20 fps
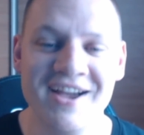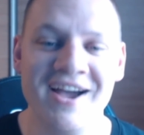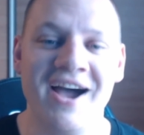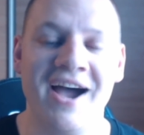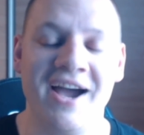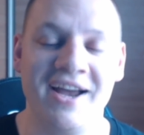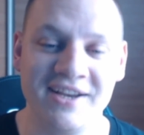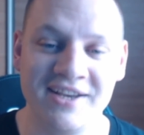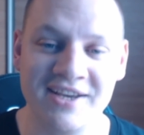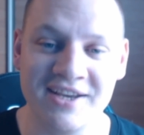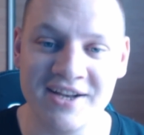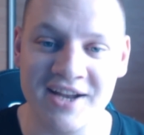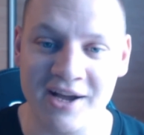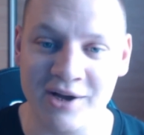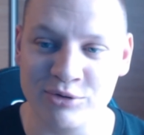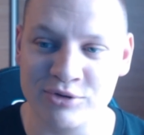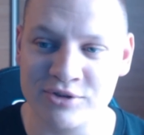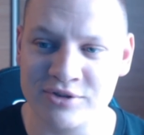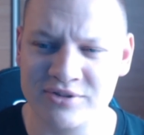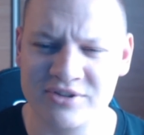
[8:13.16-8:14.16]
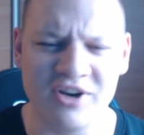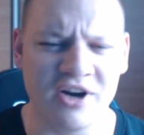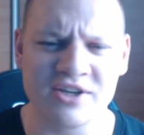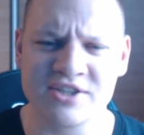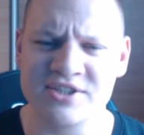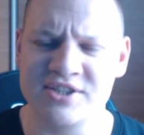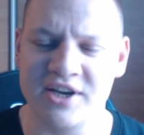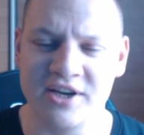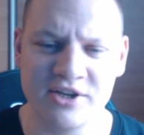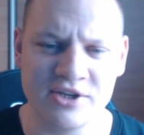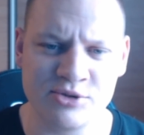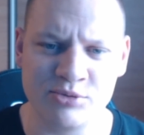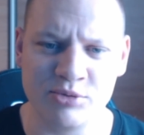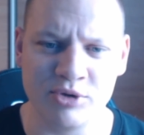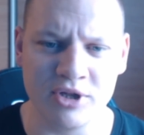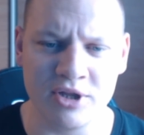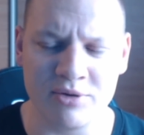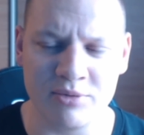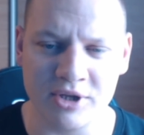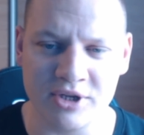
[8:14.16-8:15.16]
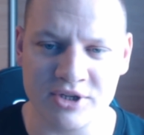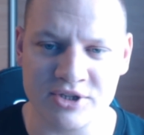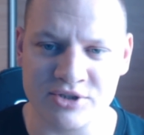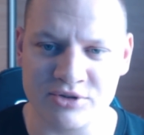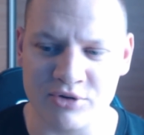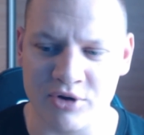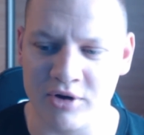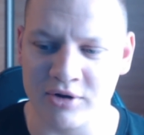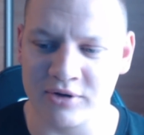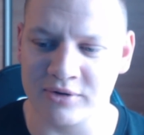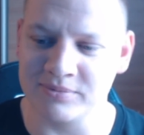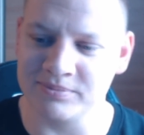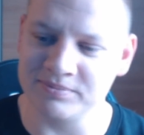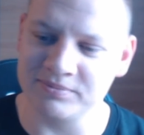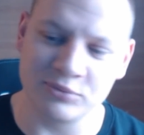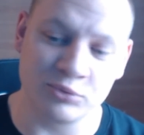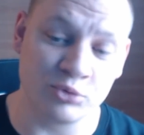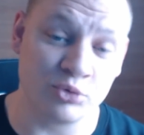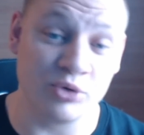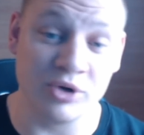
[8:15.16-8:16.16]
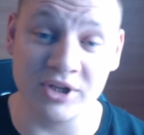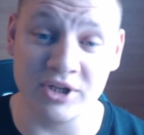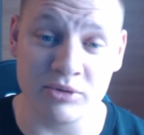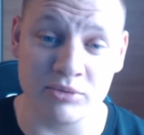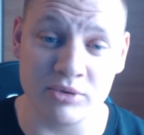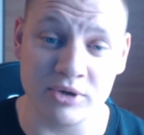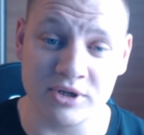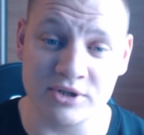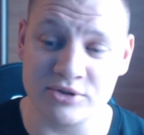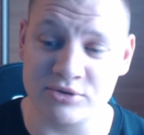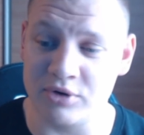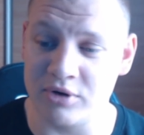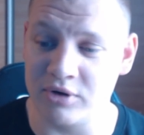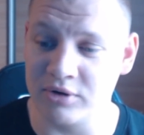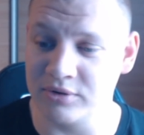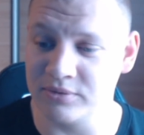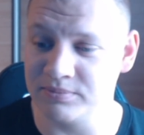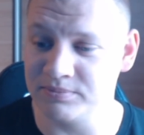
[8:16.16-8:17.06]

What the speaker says: Anakin out, dark side is really, really strong. Really, really strong.